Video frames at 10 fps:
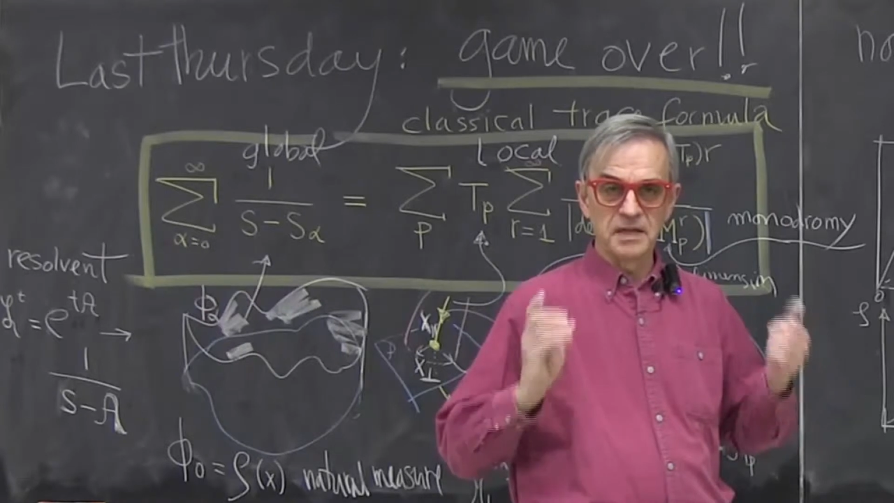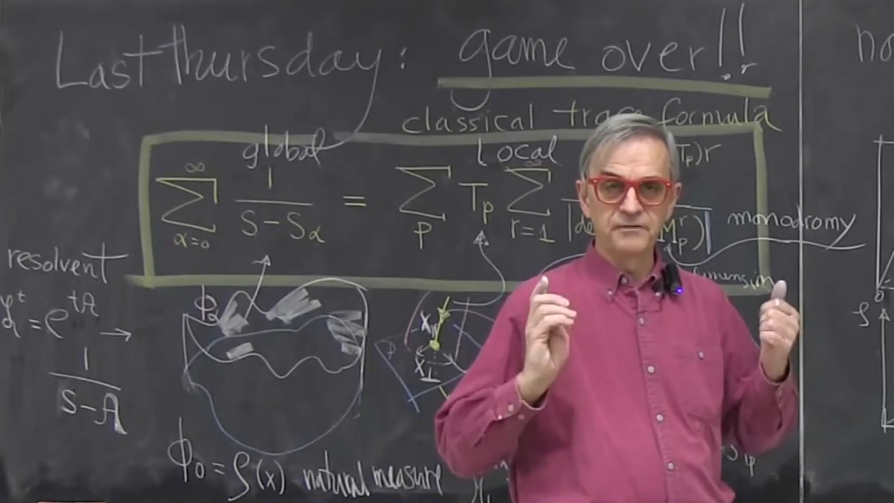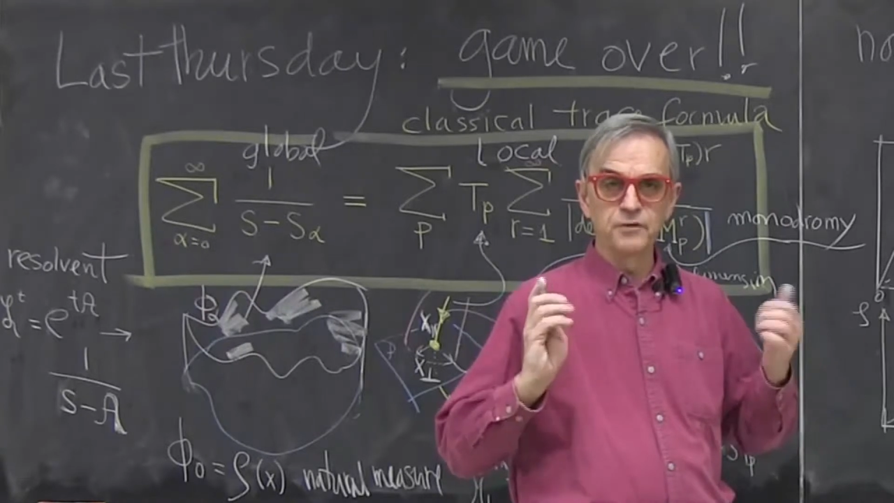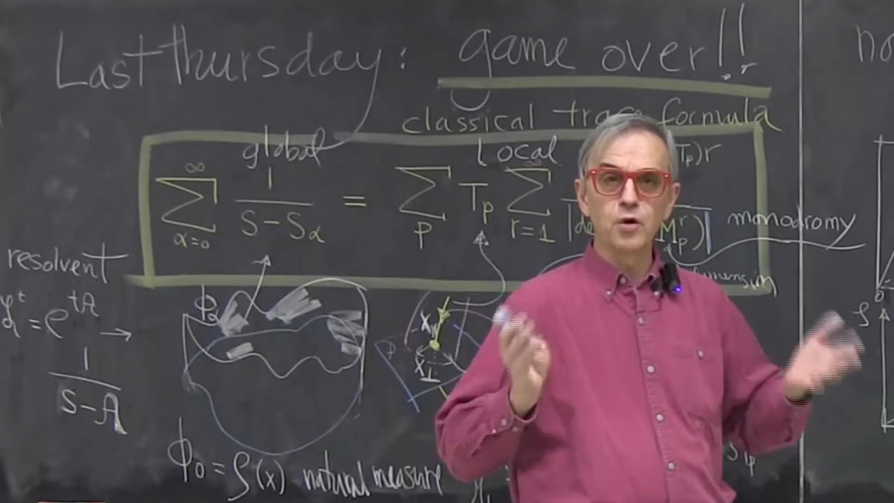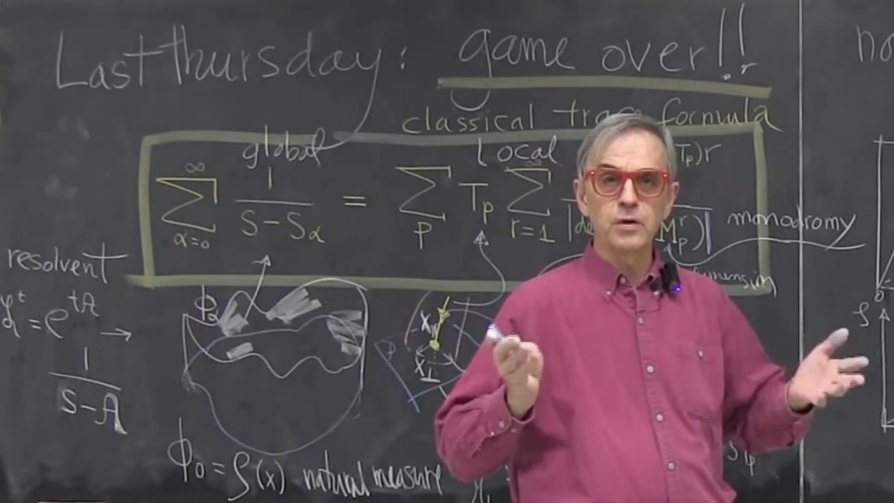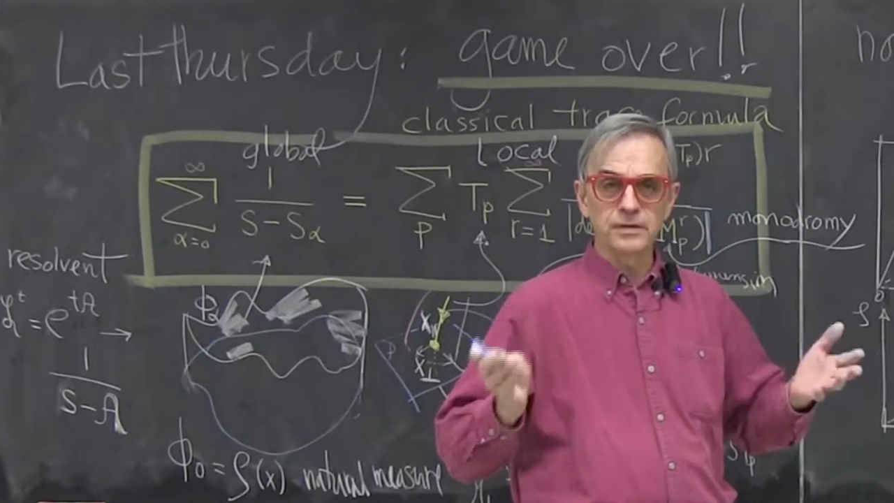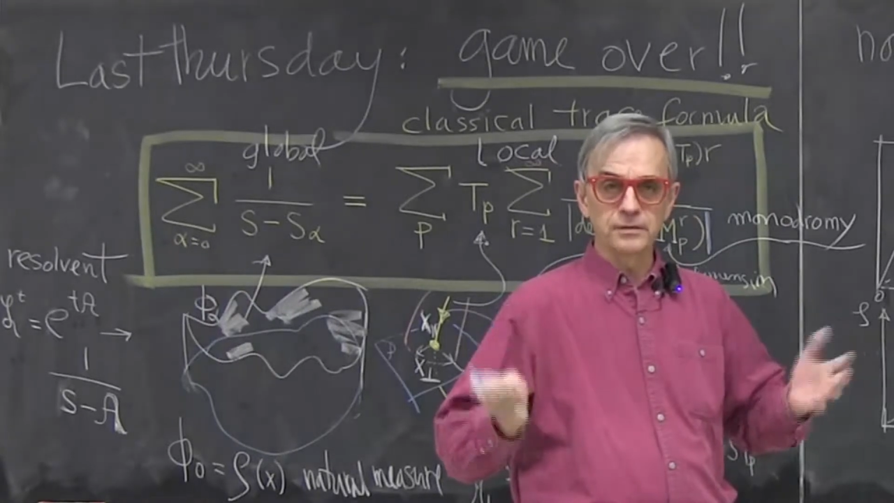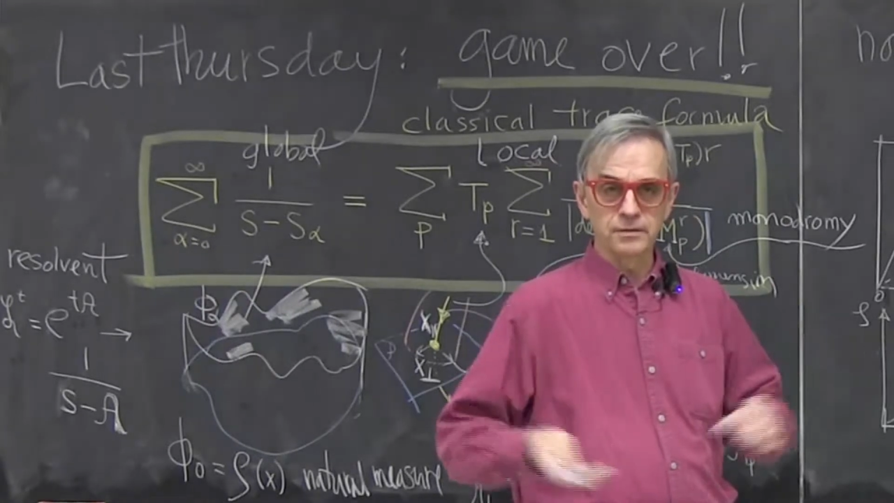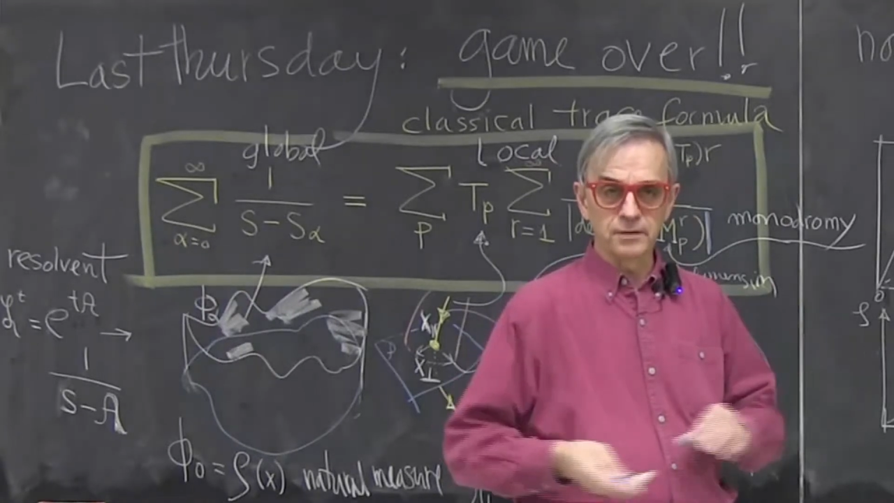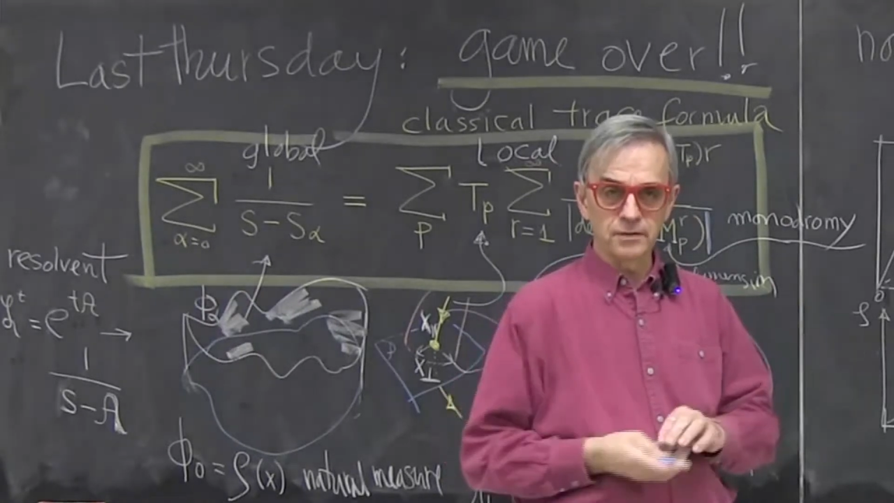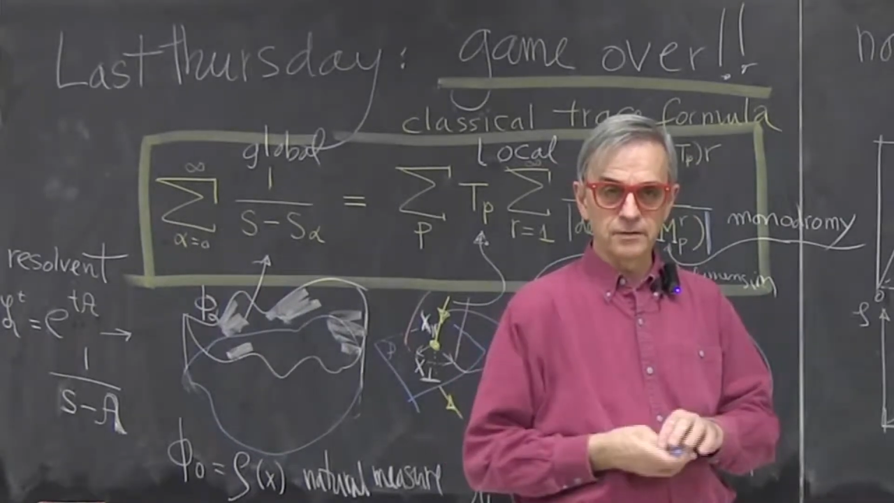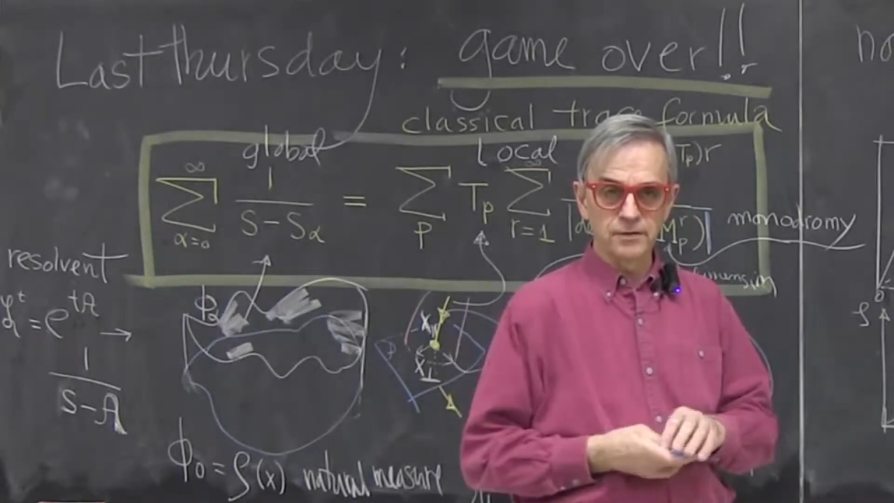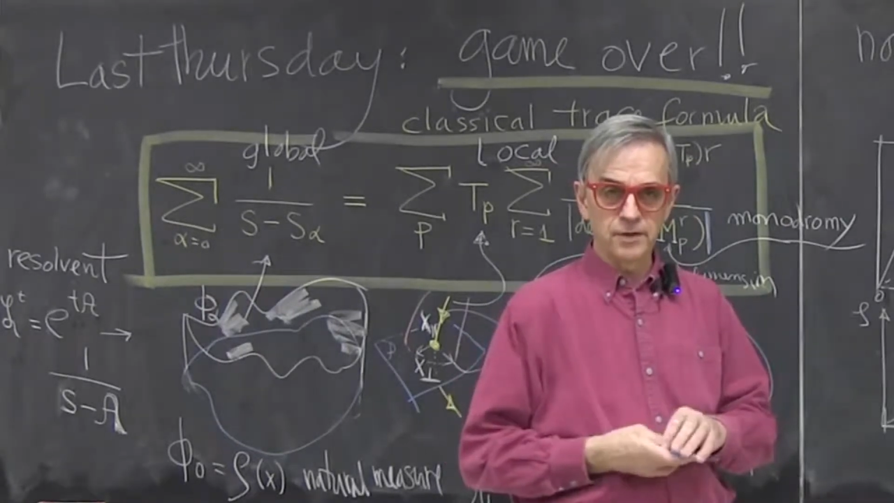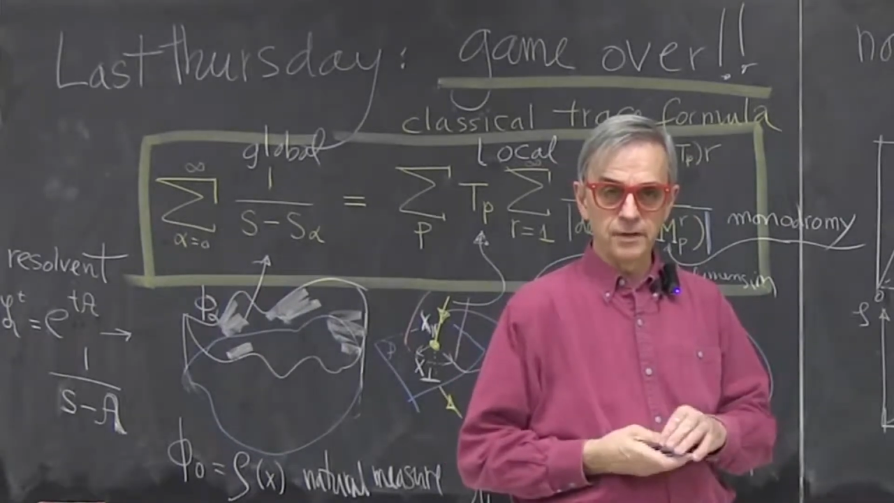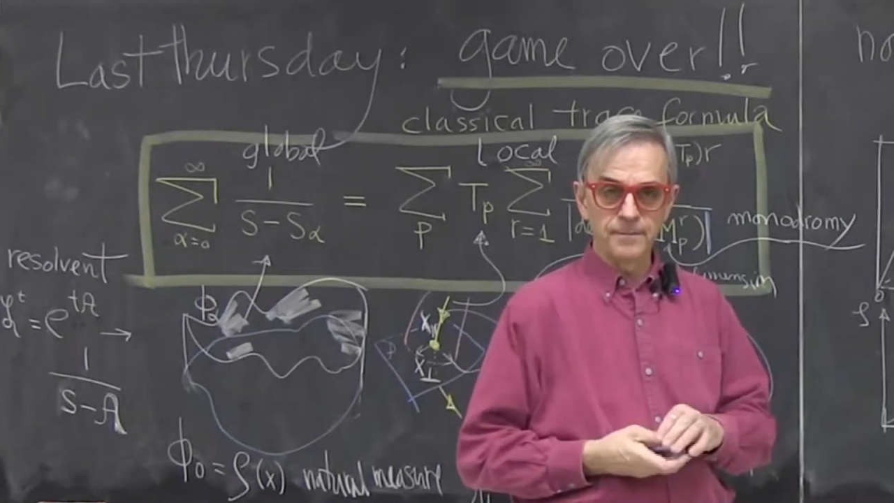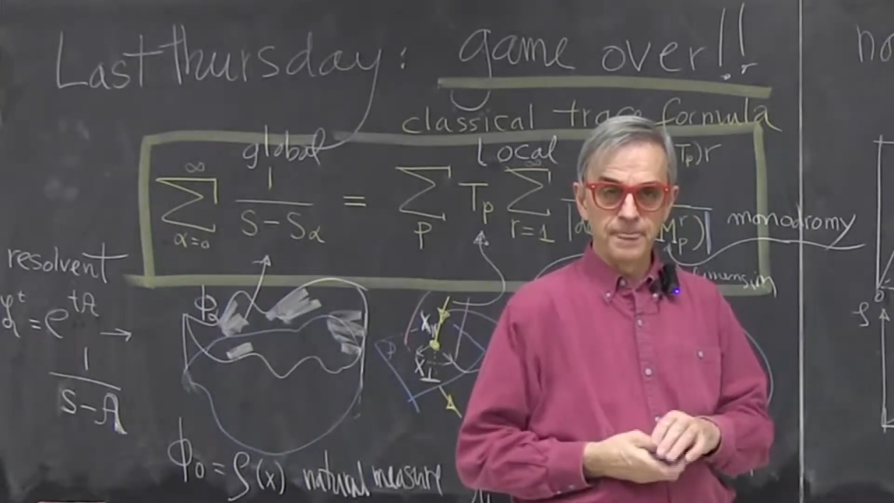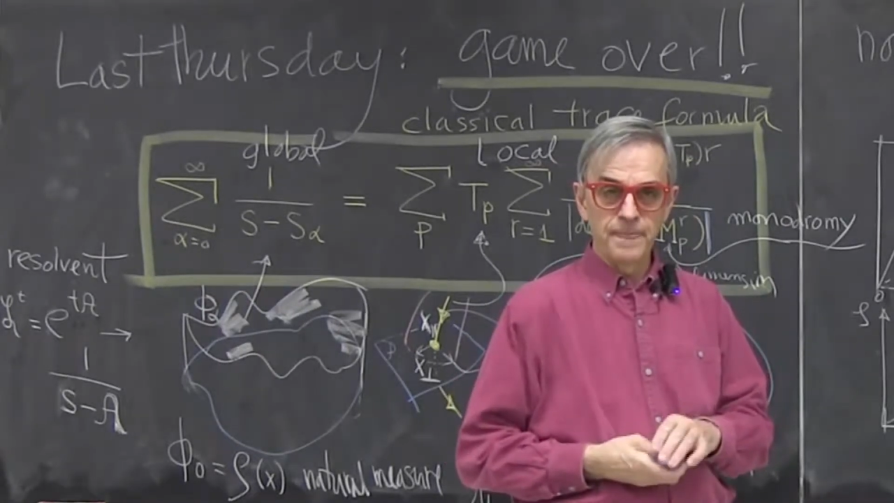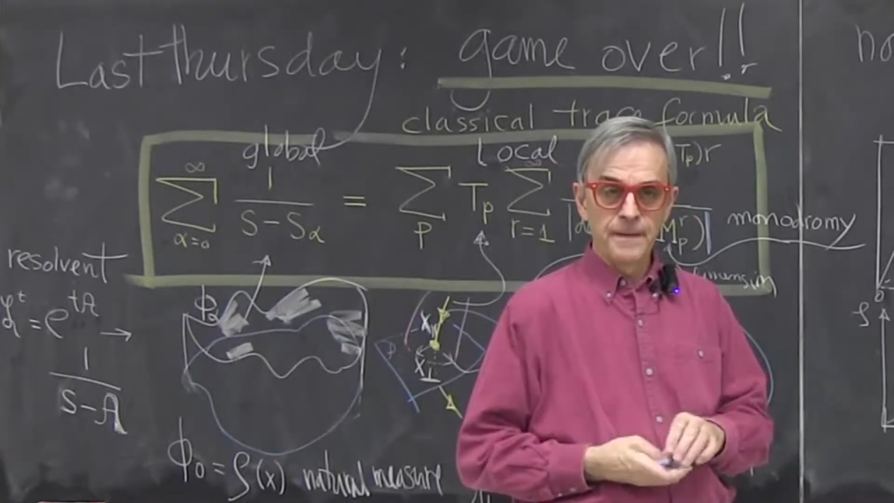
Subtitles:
I mean, they have no reason to talk to each other.